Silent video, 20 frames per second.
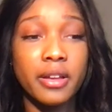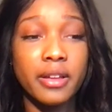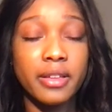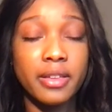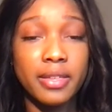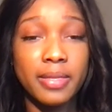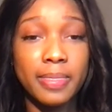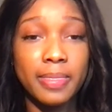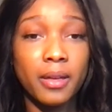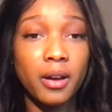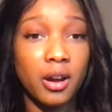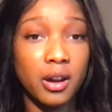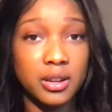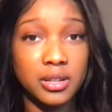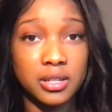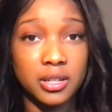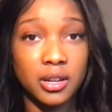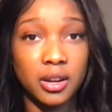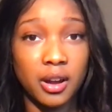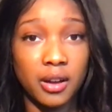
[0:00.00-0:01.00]
In the
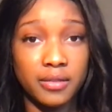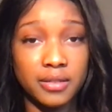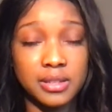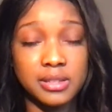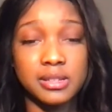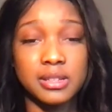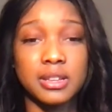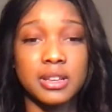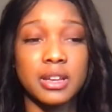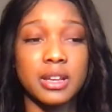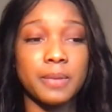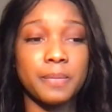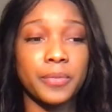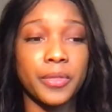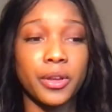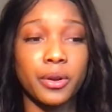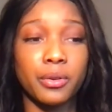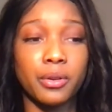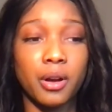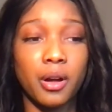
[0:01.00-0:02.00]
Honda, obviously,
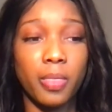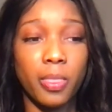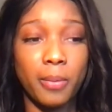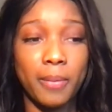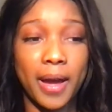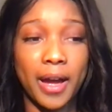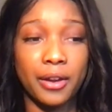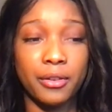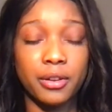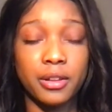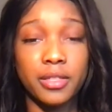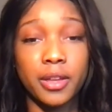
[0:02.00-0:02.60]
there on the battery,